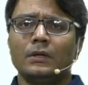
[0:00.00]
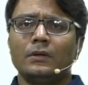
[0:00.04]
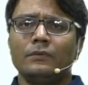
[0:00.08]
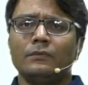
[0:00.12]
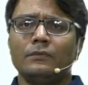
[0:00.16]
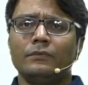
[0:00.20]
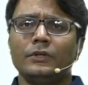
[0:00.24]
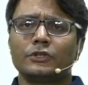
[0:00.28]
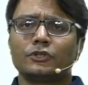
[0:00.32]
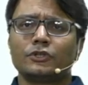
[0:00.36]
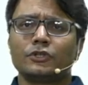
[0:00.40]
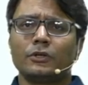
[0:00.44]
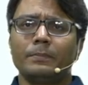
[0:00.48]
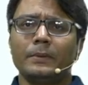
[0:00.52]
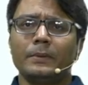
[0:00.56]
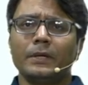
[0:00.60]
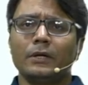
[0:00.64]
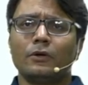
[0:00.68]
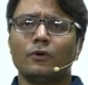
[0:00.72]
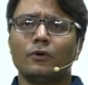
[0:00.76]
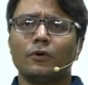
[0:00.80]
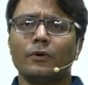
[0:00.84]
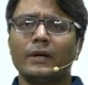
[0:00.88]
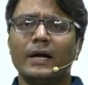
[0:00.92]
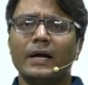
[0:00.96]
We should be
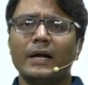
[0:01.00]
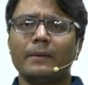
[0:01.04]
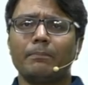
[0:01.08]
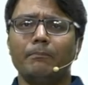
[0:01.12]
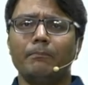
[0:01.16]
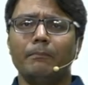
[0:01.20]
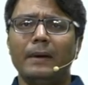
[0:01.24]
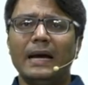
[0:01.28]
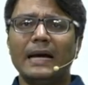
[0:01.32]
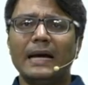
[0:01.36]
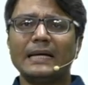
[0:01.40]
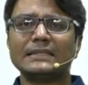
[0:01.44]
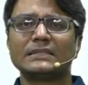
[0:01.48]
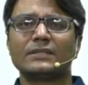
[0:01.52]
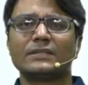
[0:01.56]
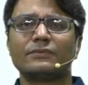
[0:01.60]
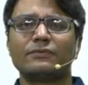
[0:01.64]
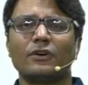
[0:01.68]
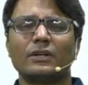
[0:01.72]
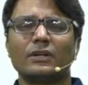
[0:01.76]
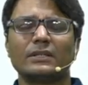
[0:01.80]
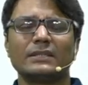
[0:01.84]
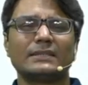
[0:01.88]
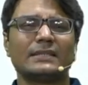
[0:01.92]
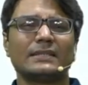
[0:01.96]
good at maths
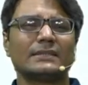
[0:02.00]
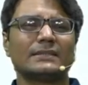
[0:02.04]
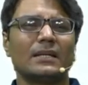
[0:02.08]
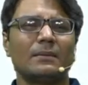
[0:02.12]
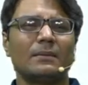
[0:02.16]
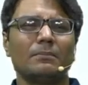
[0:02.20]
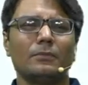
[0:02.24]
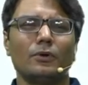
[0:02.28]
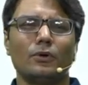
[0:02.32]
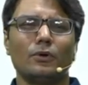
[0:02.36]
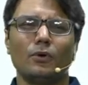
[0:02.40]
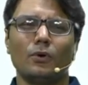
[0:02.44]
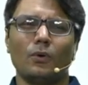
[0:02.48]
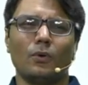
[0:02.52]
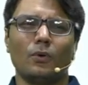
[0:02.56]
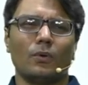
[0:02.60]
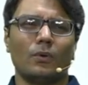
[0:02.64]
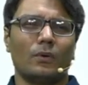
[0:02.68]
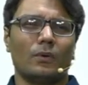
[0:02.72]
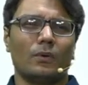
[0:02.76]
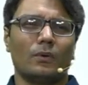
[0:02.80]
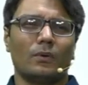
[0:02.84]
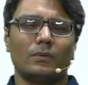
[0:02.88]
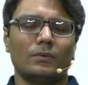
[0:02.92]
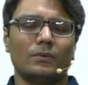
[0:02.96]
for this exam? No,
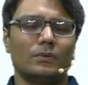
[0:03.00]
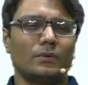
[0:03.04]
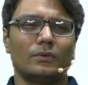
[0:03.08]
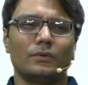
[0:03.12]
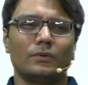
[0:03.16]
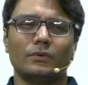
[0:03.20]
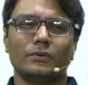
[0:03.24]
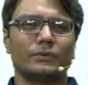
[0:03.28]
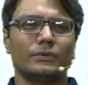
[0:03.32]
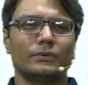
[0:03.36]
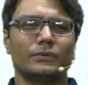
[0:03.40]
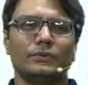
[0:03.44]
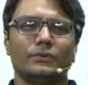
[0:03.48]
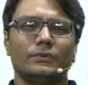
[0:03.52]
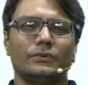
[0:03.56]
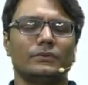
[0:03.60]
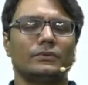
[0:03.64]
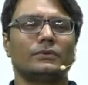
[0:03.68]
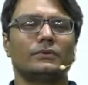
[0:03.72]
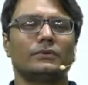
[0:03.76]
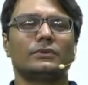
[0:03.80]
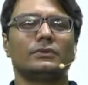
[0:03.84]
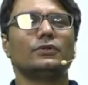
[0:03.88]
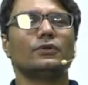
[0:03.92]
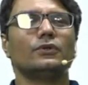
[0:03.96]
no, no, no.
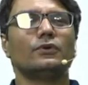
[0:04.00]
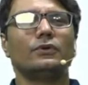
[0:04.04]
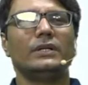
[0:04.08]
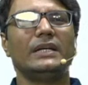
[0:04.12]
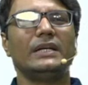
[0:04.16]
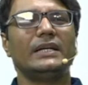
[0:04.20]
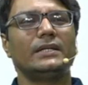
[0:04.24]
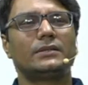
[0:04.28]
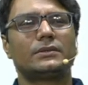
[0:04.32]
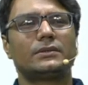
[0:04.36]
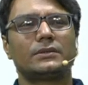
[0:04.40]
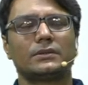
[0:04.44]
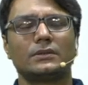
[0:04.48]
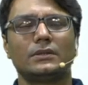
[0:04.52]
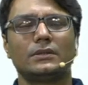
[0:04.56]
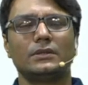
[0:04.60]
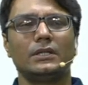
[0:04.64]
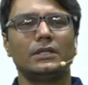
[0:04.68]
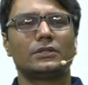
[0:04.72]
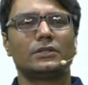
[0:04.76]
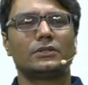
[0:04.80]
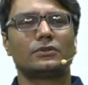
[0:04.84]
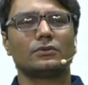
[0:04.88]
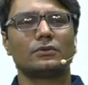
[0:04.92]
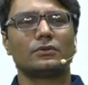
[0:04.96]
You
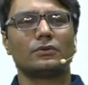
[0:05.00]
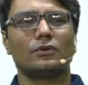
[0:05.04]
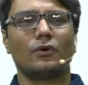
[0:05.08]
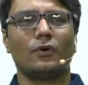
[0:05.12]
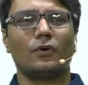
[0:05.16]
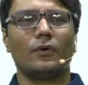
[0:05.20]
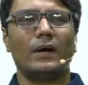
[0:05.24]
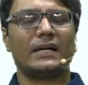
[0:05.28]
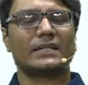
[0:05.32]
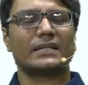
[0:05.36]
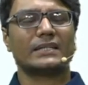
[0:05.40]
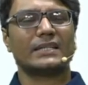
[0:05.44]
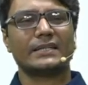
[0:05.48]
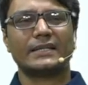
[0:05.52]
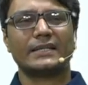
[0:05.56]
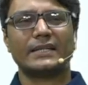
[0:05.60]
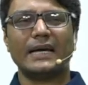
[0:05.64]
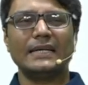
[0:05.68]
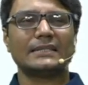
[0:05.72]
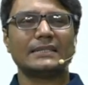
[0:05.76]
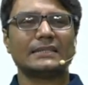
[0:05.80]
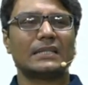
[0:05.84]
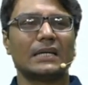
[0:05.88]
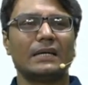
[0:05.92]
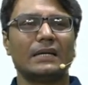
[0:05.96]
need to know at the
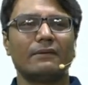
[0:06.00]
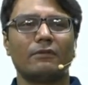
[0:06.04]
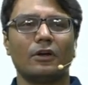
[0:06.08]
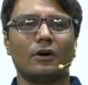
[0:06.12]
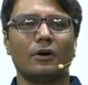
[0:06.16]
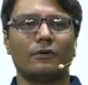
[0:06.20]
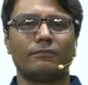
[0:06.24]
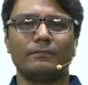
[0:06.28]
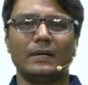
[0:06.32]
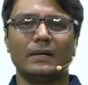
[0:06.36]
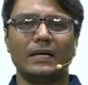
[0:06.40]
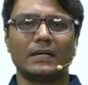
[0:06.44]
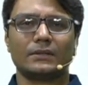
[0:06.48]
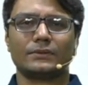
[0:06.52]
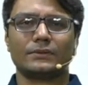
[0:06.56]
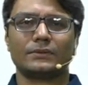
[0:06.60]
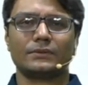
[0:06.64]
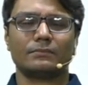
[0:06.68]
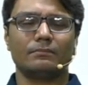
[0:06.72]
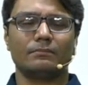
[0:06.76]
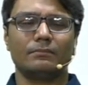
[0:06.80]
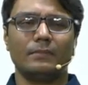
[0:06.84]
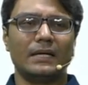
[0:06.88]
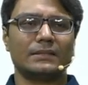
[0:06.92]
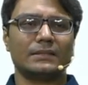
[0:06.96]
10th level of
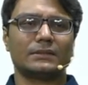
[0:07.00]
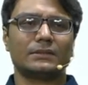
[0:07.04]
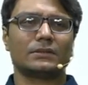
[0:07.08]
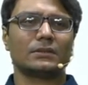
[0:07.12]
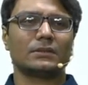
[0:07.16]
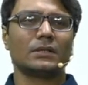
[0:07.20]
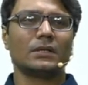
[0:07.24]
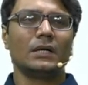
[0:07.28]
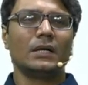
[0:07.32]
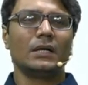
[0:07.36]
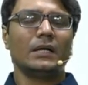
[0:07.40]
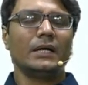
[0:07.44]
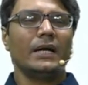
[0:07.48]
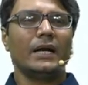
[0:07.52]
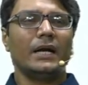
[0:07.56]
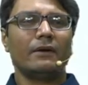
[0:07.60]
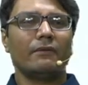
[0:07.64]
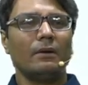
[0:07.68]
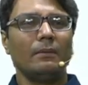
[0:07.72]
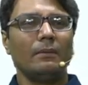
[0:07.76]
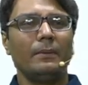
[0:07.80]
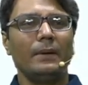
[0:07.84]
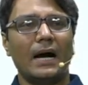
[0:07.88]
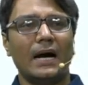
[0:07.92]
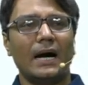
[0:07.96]
maths. It
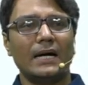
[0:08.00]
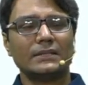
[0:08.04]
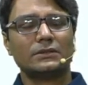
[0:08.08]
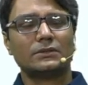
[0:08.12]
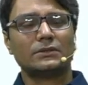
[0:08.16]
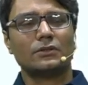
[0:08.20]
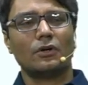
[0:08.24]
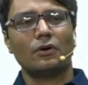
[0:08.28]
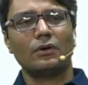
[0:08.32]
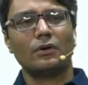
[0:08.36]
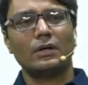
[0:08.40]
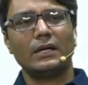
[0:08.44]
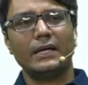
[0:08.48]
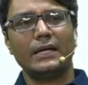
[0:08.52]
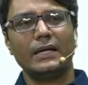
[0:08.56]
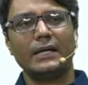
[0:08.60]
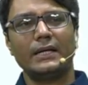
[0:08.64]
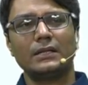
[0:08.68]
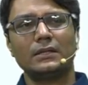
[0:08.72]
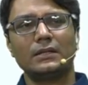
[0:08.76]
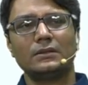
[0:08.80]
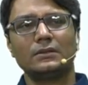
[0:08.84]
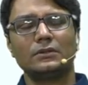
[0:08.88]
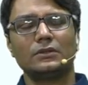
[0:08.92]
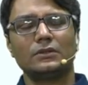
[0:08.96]
will be asked only
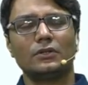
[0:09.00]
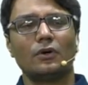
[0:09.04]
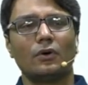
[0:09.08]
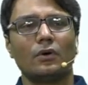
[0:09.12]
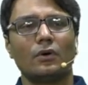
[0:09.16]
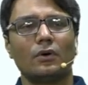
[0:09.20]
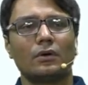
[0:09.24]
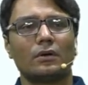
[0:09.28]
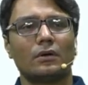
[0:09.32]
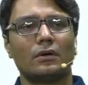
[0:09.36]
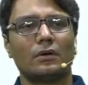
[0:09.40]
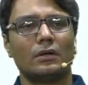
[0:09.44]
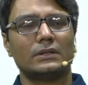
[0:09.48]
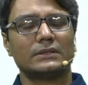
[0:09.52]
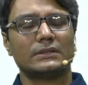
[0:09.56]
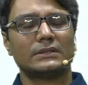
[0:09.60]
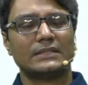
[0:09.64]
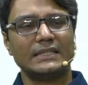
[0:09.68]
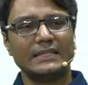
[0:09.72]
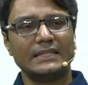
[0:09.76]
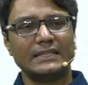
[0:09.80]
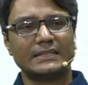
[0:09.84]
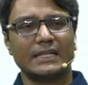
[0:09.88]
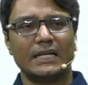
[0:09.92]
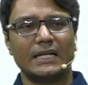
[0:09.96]
in your
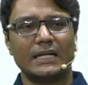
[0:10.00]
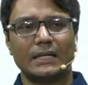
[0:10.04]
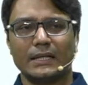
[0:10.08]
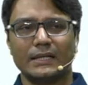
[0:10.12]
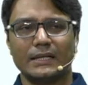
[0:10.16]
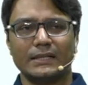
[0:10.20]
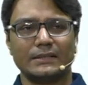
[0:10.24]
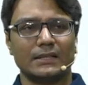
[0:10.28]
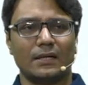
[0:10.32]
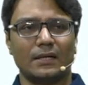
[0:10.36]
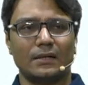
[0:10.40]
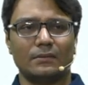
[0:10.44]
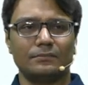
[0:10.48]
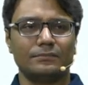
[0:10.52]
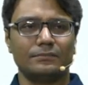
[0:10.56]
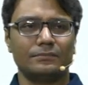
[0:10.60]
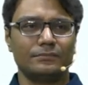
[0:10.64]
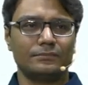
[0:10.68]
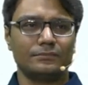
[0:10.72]
CSAT exam.